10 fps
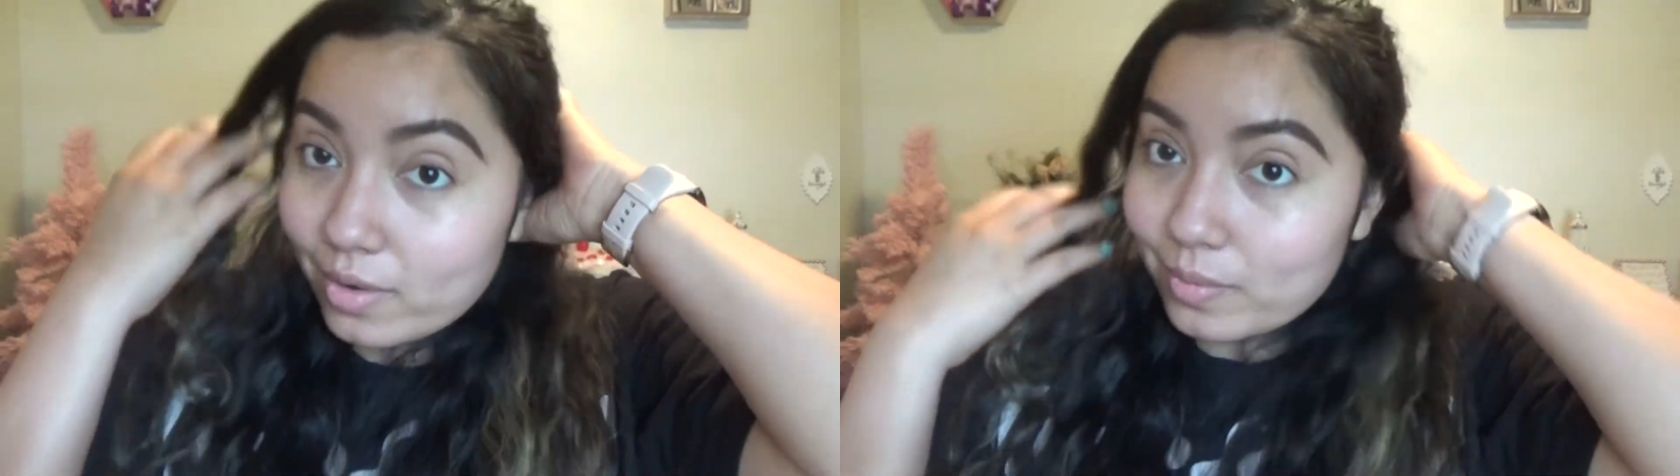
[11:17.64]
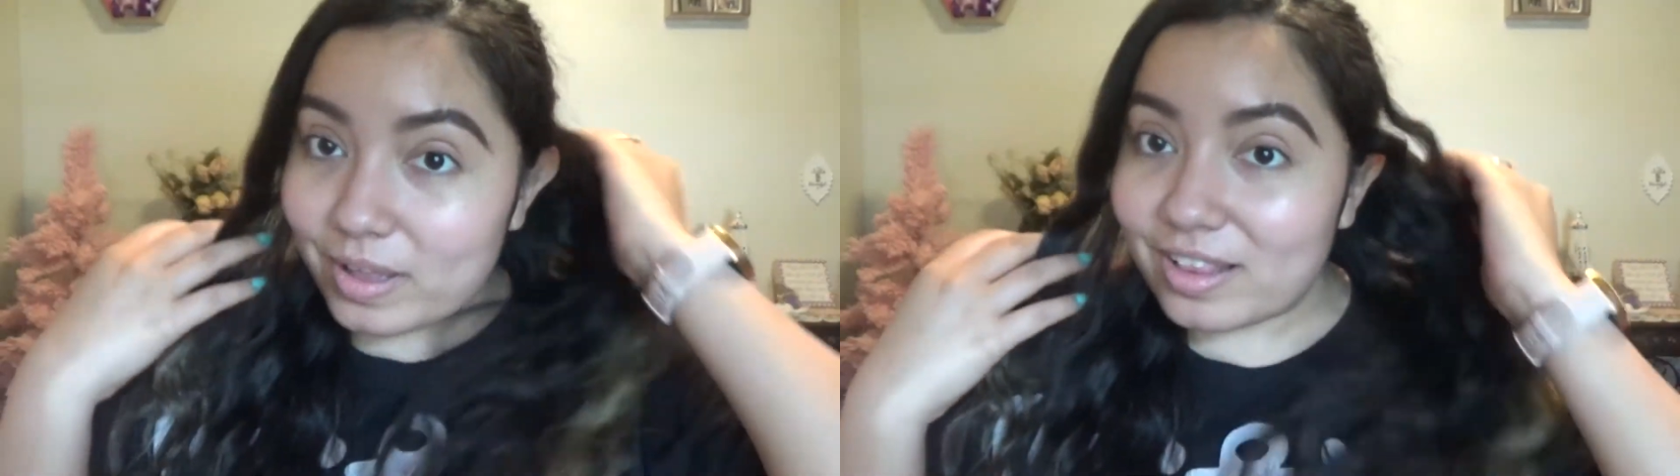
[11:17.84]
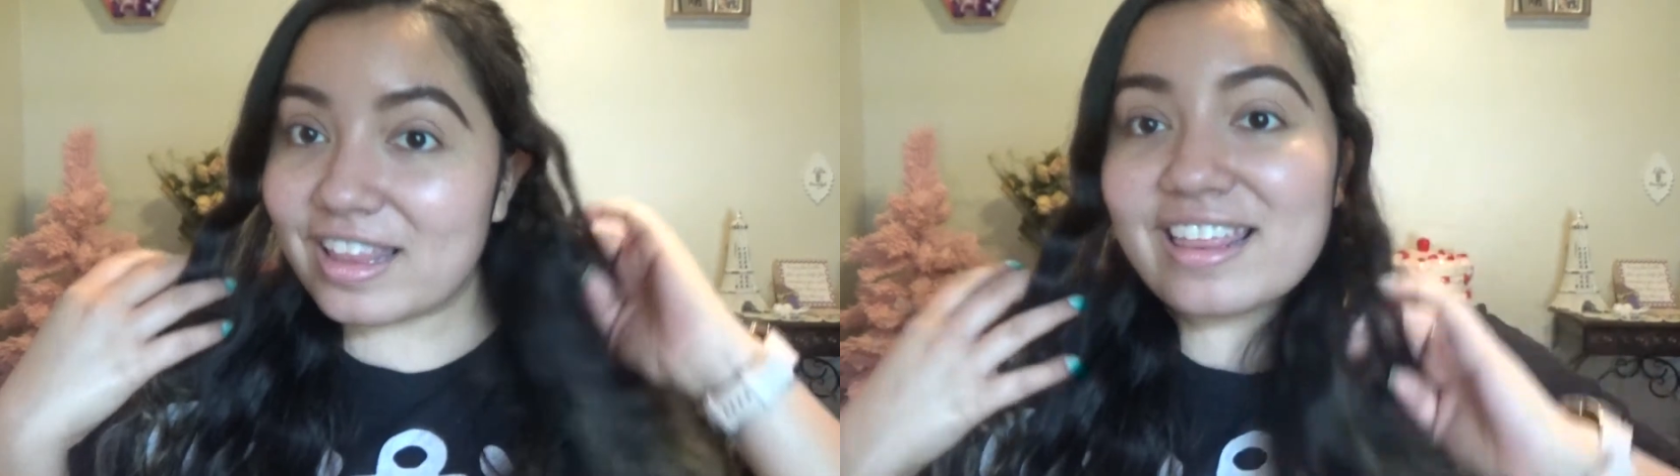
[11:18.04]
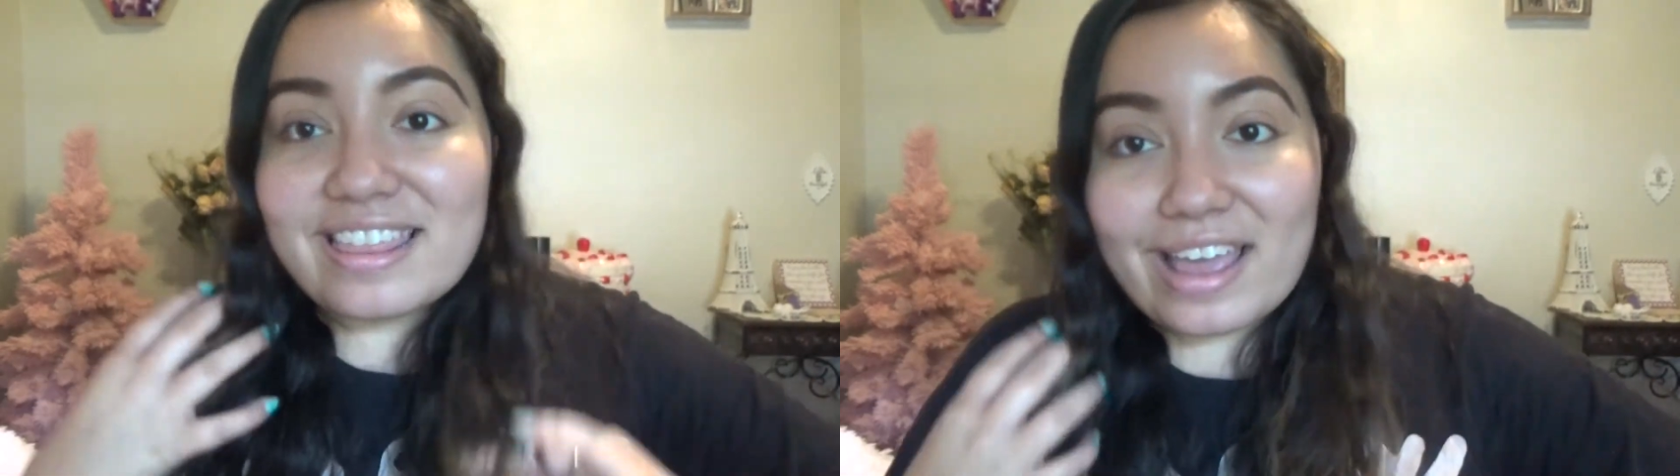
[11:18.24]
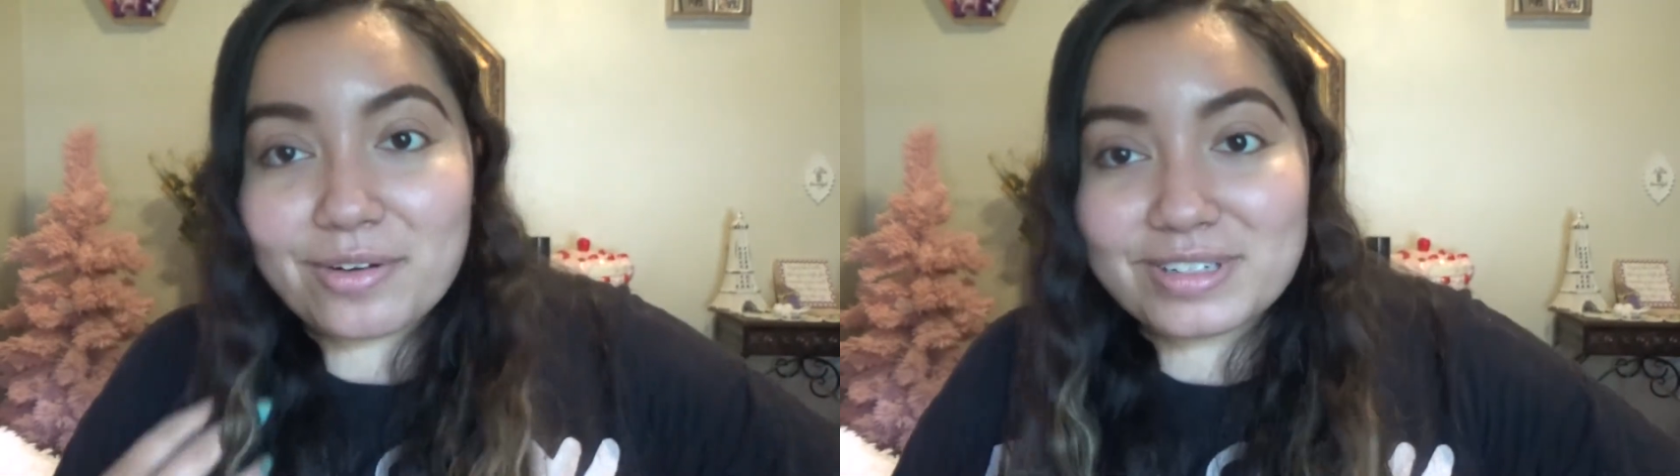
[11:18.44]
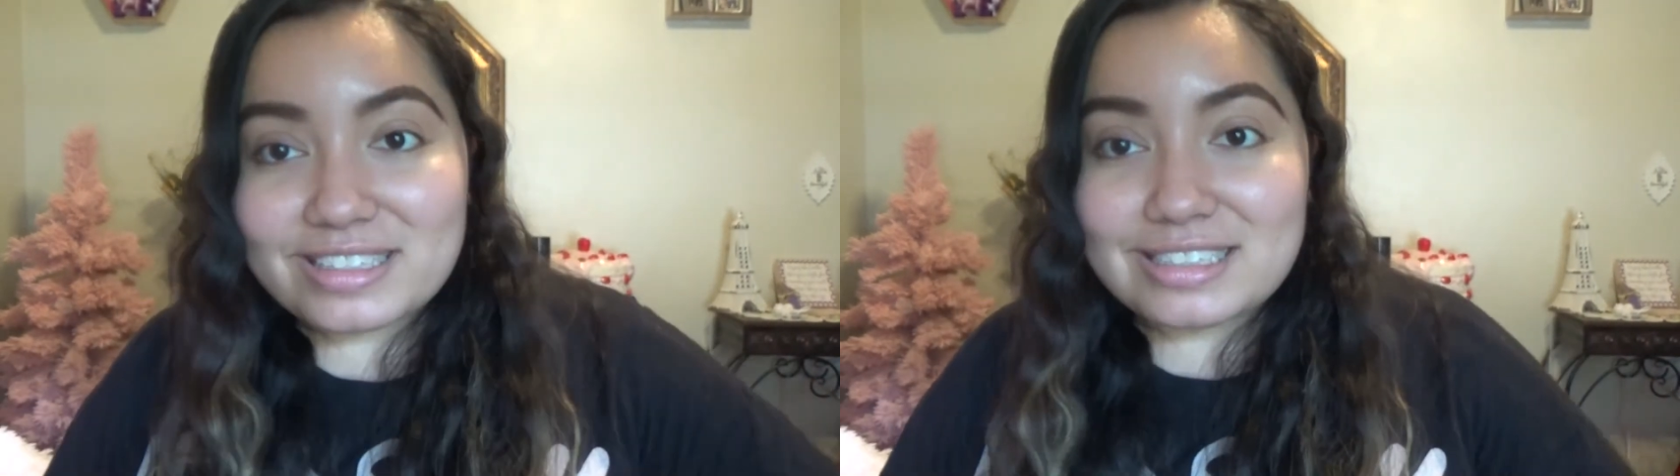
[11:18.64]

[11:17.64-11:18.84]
Well, that was an